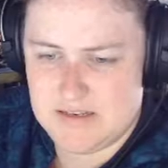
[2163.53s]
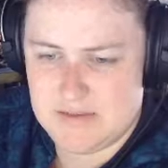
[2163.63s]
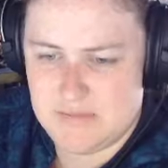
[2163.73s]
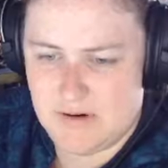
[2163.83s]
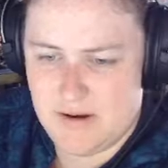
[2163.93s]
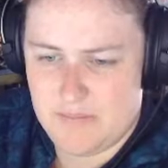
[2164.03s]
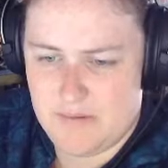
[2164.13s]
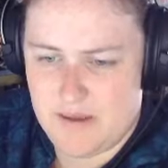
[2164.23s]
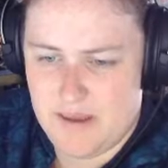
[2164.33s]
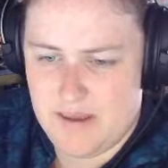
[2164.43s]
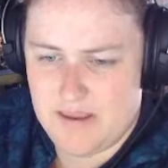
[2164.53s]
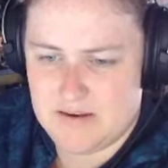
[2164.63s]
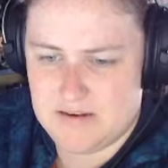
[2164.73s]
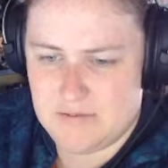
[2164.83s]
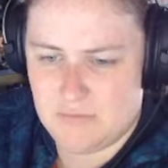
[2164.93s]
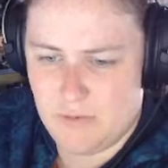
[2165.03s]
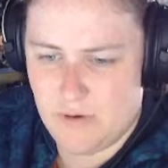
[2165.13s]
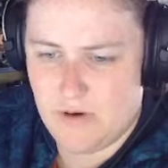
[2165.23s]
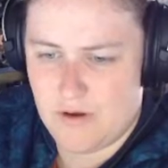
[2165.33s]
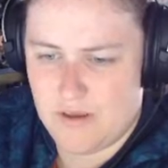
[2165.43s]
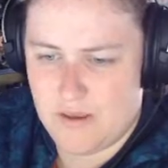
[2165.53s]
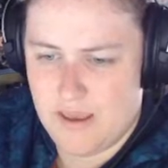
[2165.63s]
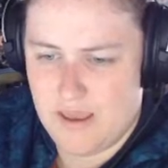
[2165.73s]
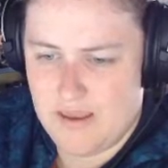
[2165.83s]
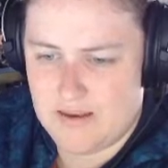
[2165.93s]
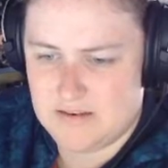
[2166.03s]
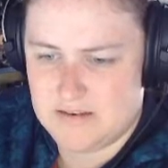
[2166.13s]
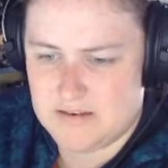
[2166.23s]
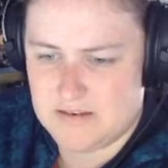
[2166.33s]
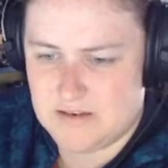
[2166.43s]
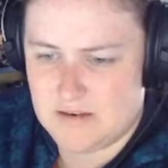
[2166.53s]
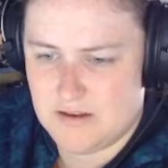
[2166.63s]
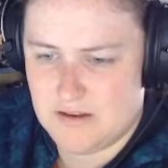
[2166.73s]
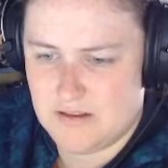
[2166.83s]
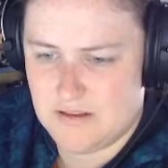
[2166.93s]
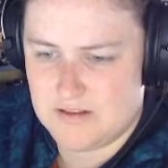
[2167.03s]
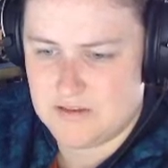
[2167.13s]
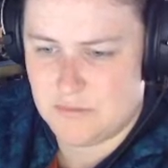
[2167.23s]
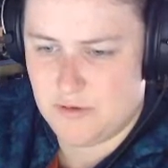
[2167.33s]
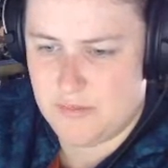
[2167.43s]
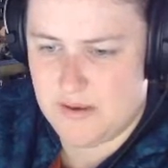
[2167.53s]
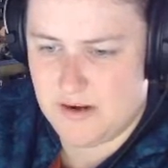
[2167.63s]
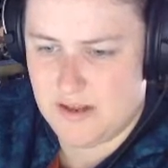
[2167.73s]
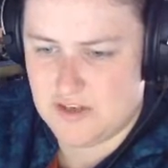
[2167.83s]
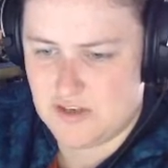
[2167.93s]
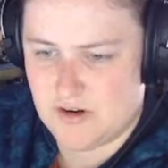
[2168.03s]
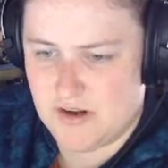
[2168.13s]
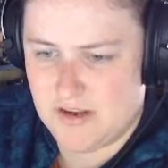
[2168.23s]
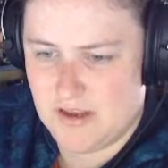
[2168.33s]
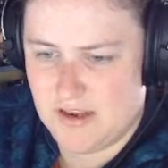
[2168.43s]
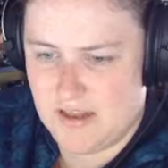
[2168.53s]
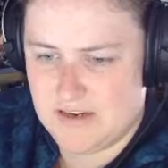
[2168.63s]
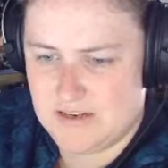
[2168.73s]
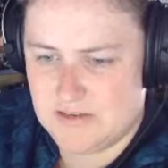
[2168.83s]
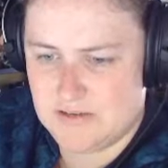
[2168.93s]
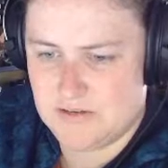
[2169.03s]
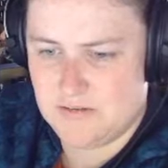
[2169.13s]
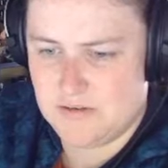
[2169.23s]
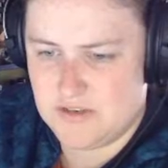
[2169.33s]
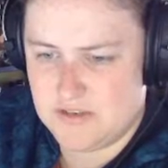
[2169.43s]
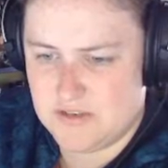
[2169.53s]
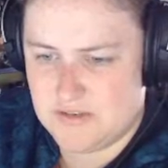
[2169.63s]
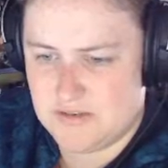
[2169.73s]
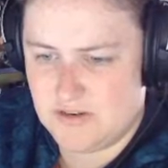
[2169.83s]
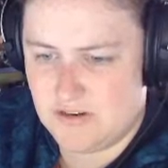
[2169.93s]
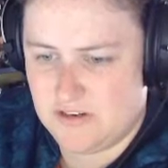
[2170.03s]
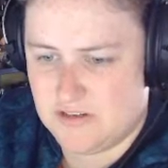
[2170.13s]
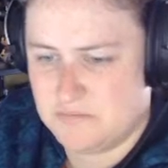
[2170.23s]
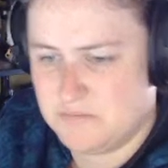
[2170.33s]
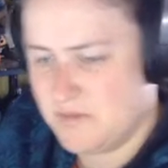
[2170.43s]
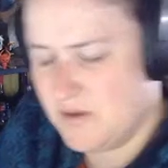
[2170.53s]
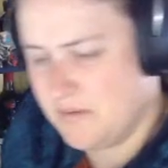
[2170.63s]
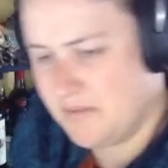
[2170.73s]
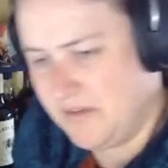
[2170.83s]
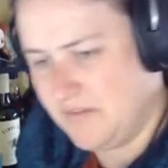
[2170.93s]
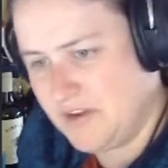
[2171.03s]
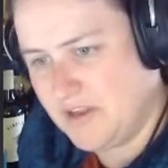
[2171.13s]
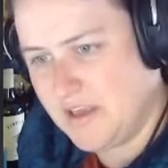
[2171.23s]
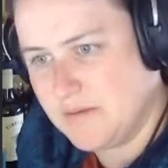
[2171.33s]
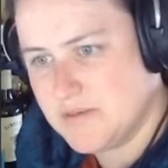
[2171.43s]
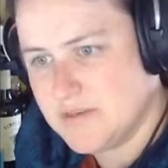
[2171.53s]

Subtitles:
prep and work and the small amount of leisure I like to do, which is generally just playing video games.